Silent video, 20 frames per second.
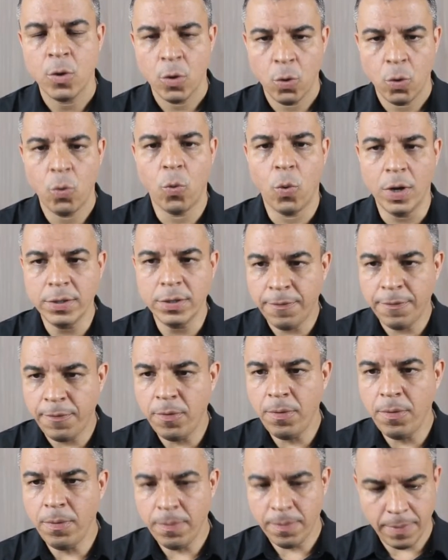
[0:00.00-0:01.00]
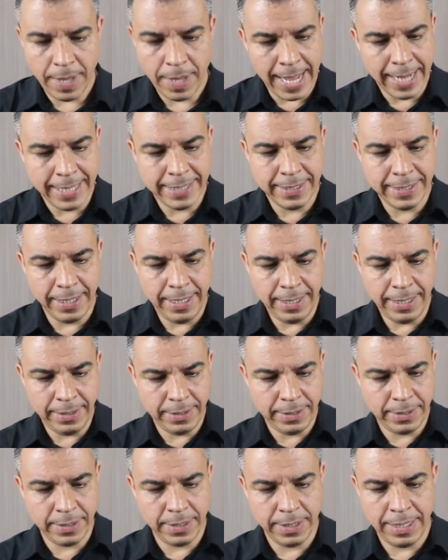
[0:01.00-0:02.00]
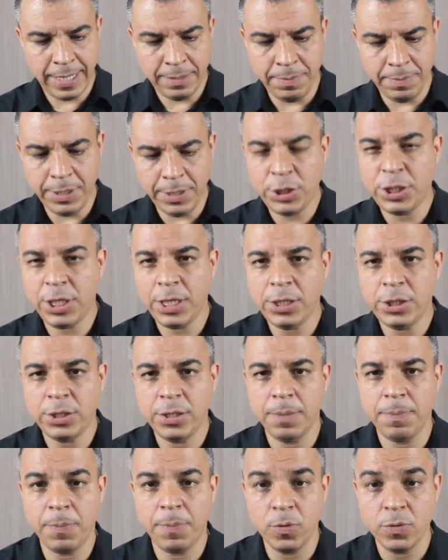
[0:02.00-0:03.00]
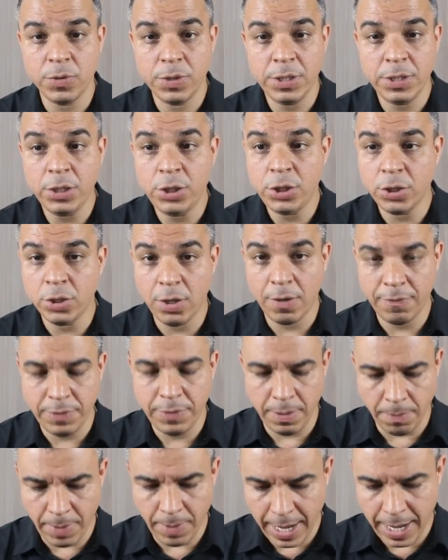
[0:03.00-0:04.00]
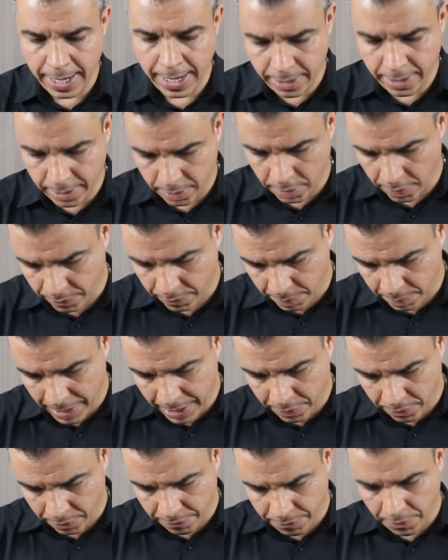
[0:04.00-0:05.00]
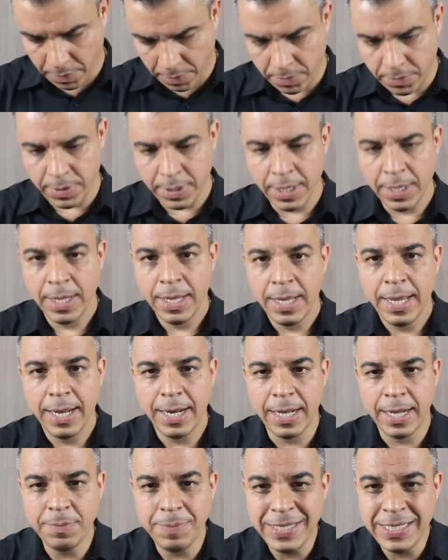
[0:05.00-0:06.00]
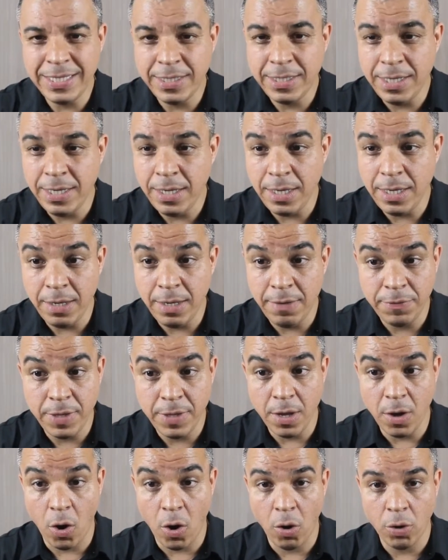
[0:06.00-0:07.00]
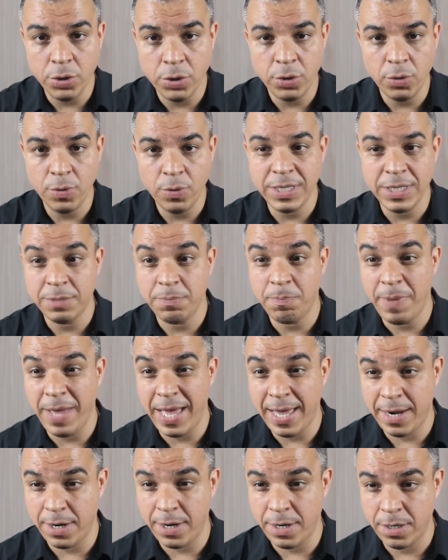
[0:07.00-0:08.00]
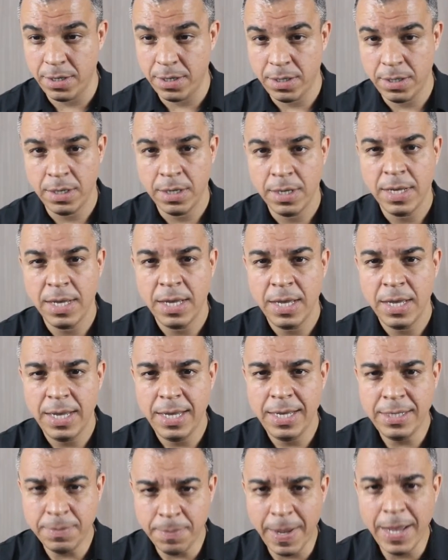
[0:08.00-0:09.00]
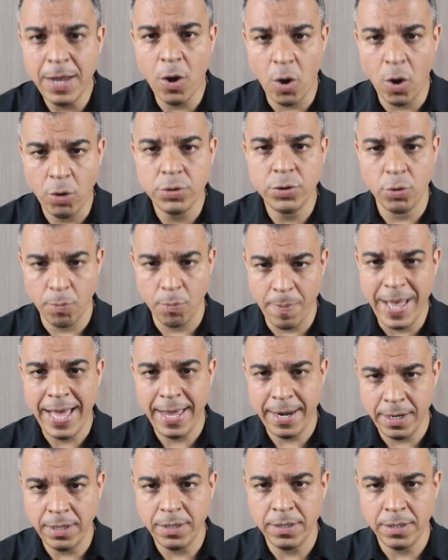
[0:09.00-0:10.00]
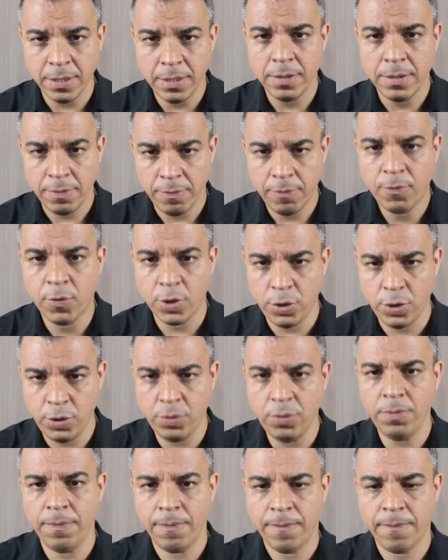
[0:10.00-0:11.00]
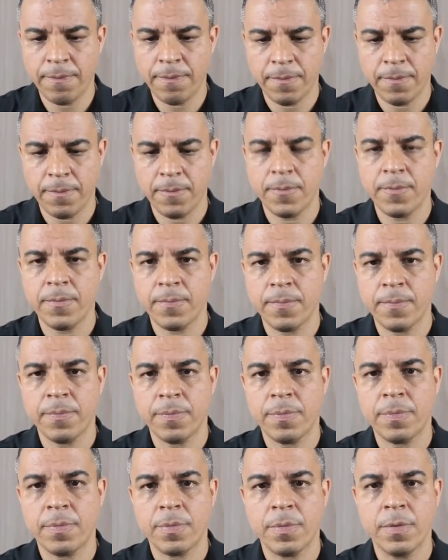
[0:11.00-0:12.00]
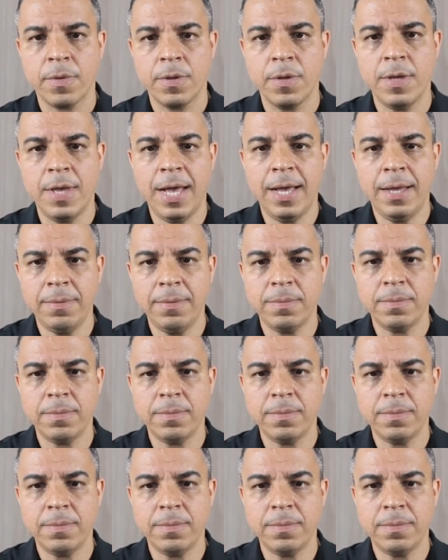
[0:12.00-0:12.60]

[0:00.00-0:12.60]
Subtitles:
Wonderful, excellent. Let me change the position of the mic, of the microphone. Let me see if the audio is better. Is my audio better for you? Yeah?